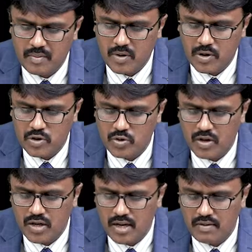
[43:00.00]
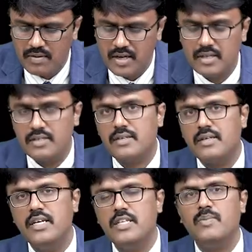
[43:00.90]
Because sucralfate
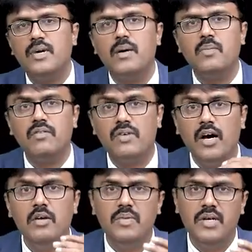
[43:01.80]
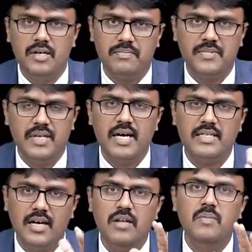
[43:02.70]
is made up of aluminum. It
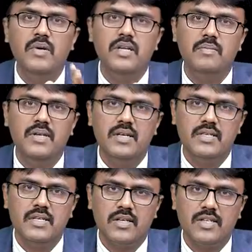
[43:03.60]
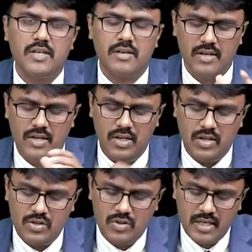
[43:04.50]
has aluminum in its structure.
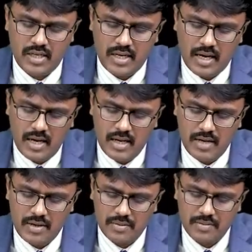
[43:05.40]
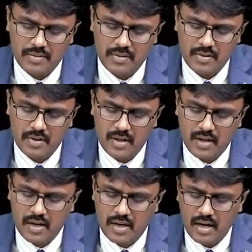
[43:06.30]
So it can lead to
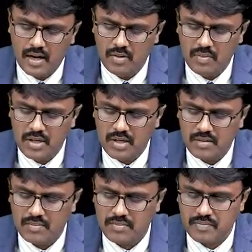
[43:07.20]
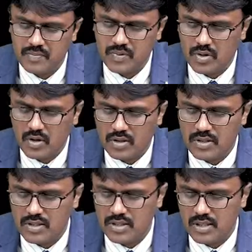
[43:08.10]
aluminum
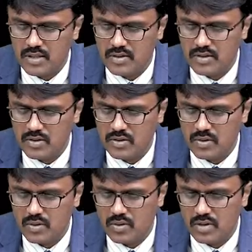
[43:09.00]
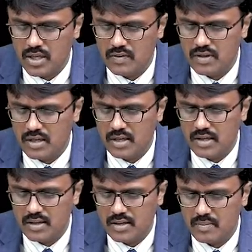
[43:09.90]
toxicity. So don't give it in
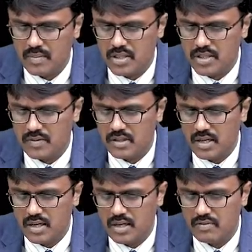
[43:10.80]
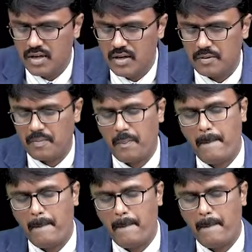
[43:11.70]
a patient with renal failure.